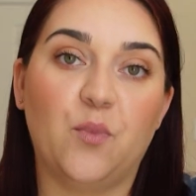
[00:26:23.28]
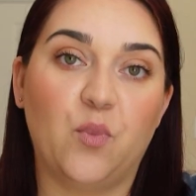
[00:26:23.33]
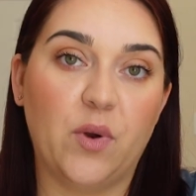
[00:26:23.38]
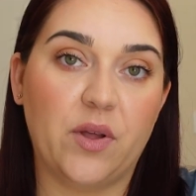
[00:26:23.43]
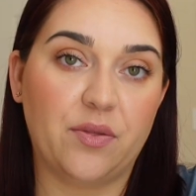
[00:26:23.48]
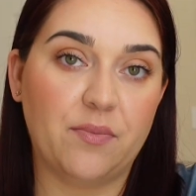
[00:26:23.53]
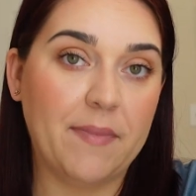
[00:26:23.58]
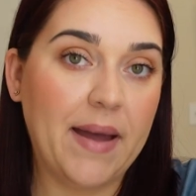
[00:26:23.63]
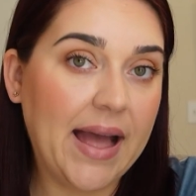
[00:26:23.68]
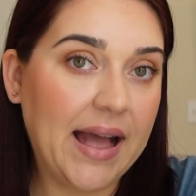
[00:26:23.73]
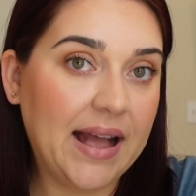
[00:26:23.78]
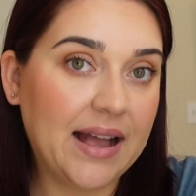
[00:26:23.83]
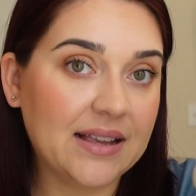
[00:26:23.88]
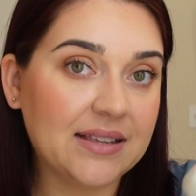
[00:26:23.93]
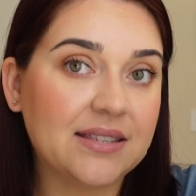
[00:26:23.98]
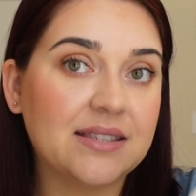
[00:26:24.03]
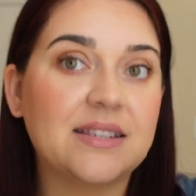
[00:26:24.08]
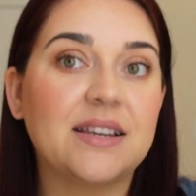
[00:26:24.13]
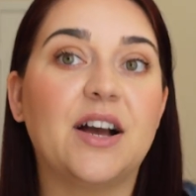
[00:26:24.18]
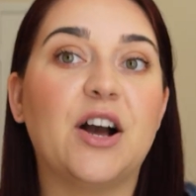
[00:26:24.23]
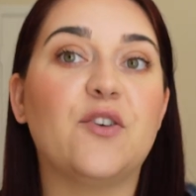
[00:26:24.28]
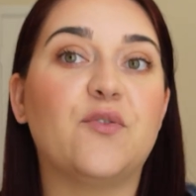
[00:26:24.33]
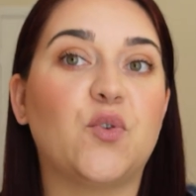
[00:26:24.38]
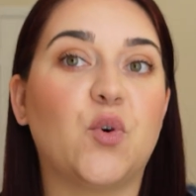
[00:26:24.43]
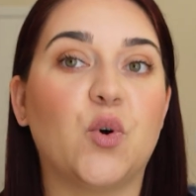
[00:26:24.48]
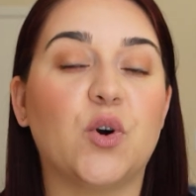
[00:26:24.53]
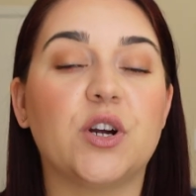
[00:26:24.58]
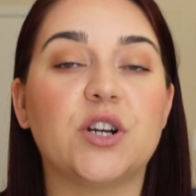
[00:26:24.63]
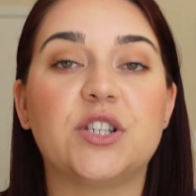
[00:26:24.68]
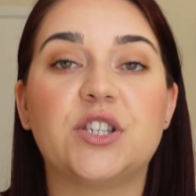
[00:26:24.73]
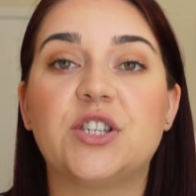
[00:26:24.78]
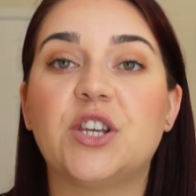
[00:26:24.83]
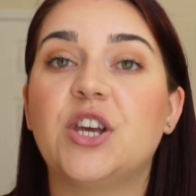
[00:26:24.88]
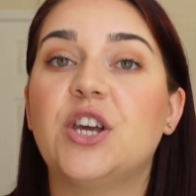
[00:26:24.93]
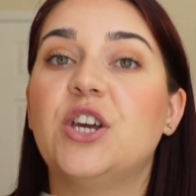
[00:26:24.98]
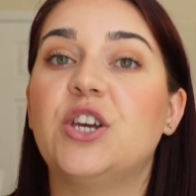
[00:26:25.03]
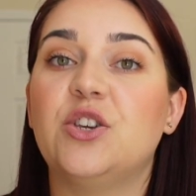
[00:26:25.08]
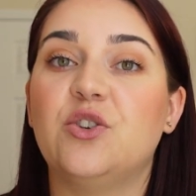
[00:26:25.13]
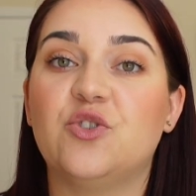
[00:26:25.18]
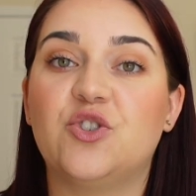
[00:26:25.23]
with mask, of course,
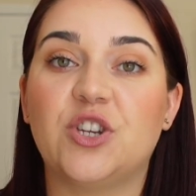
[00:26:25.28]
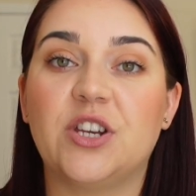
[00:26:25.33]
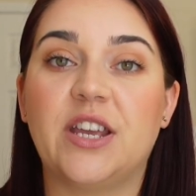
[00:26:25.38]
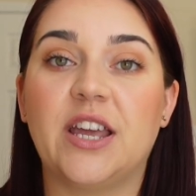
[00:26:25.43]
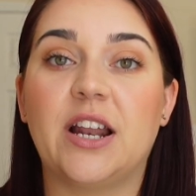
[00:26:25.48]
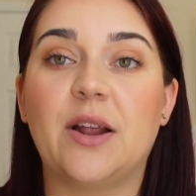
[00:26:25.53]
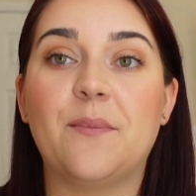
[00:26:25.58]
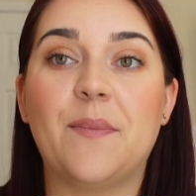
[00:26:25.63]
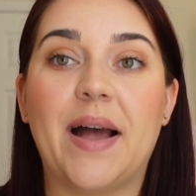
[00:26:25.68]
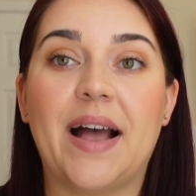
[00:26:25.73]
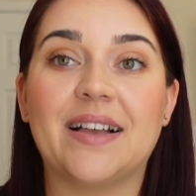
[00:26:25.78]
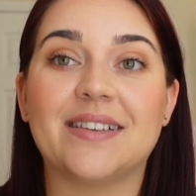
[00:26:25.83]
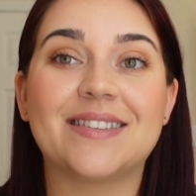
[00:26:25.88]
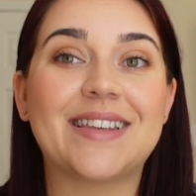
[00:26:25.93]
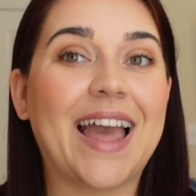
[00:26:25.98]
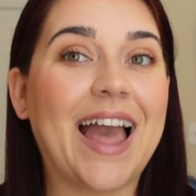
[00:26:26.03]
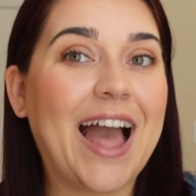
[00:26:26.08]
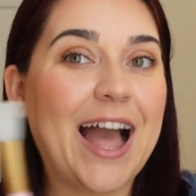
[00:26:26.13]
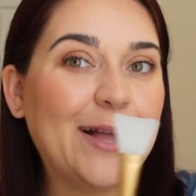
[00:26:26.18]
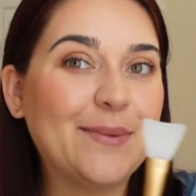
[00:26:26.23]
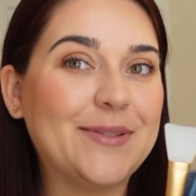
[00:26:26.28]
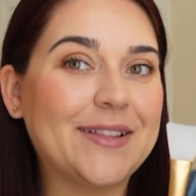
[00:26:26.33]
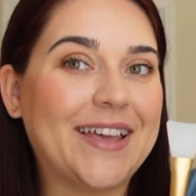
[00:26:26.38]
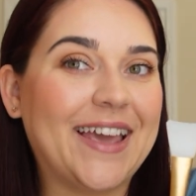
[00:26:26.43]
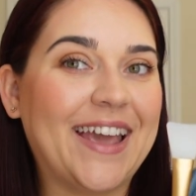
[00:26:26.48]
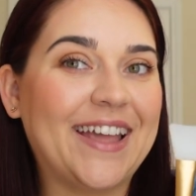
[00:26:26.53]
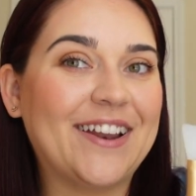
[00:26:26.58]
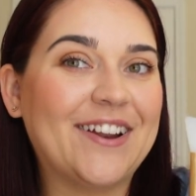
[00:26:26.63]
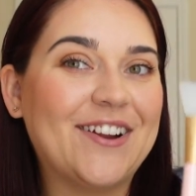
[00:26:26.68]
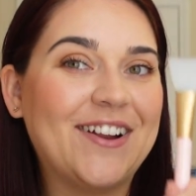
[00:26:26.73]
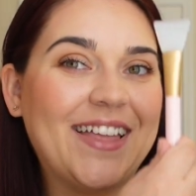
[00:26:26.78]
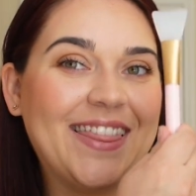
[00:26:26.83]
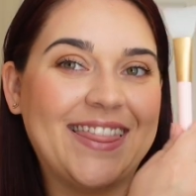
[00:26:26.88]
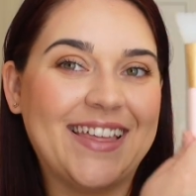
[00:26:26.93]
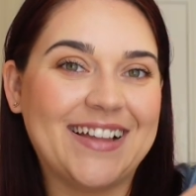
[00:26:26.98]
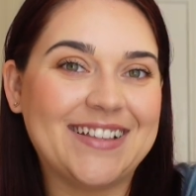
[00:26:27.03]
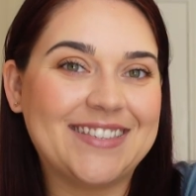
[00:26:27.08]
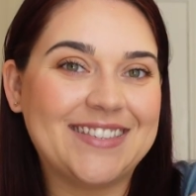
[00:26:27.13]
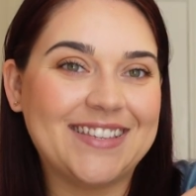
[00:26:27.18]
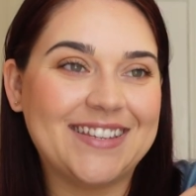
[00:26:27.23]
you should get a mask applicator.
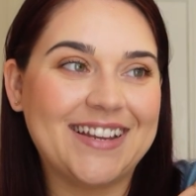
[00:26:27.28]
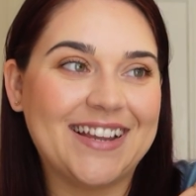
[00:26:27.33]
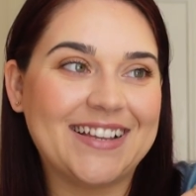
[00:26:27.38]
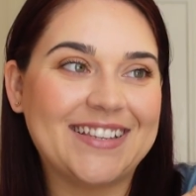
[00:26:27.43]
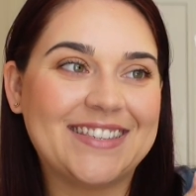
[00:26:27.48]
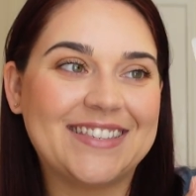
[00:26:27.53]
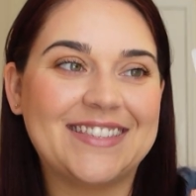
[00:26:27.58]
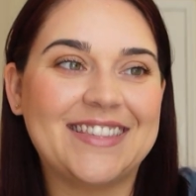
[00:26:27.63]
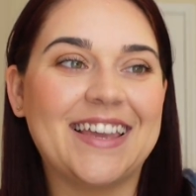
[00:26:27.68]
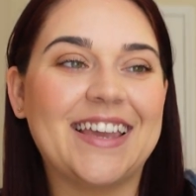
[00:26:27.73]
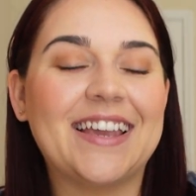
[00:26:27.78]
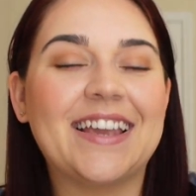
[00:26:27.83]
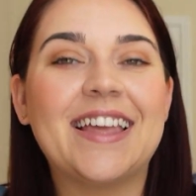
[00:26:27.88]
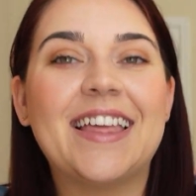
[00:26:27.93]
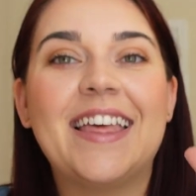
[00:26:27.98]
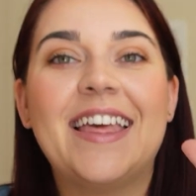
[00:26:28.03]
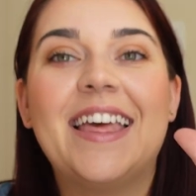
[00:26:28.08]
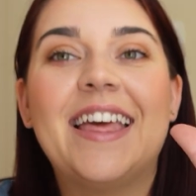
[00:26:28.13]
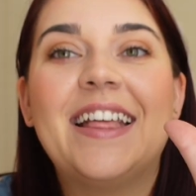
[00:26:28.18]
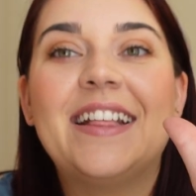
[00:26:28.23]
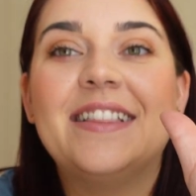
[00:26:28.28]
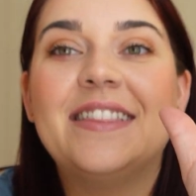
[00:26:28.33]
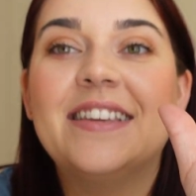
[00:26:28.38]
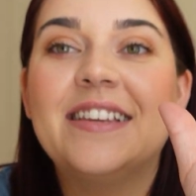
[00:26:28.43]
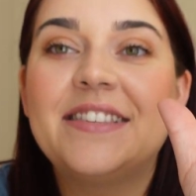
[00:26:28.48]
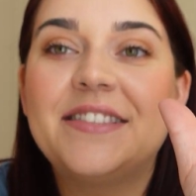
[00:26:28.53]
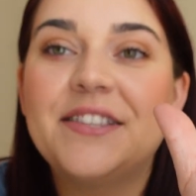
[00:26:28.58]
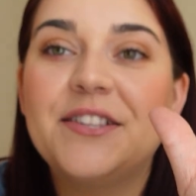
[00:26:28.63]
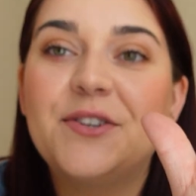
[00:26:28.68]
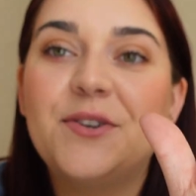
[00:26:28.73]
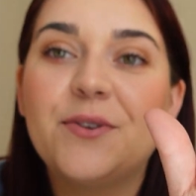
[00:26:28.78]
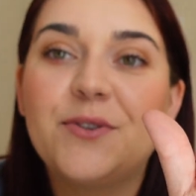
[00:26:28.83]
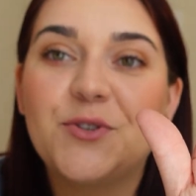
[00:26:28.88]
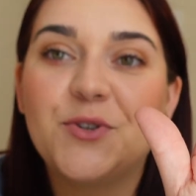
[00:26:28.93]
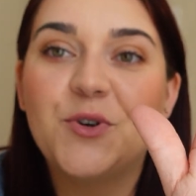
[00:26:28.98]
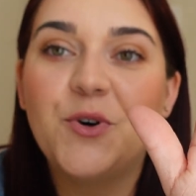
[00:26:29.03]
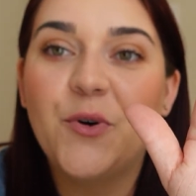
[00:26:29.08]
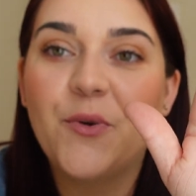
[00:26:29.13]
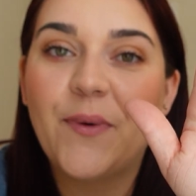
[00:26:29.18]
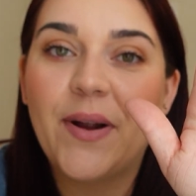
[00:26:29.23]
That's the next thing. This little
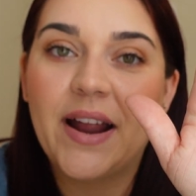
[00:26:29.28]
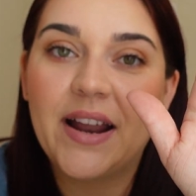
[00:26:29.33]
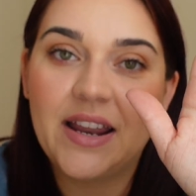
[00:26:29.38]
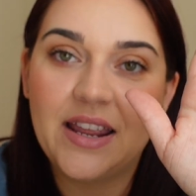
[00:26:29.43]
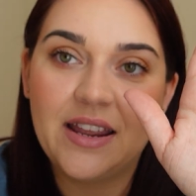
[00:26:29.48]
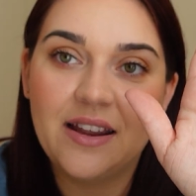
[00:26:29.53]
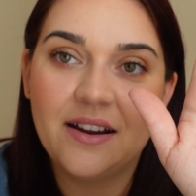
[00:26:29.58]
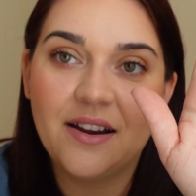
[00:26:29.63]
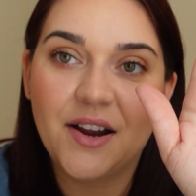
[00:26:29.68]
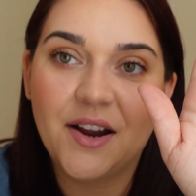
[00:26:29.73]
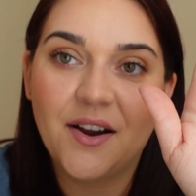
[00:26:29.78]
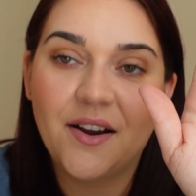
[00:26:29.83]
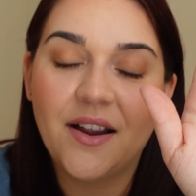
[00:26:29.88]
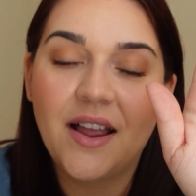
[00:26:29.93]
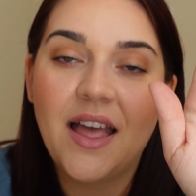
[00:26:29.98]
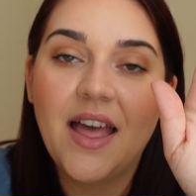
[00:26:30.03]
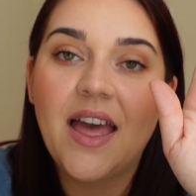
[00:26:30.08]
tool right here,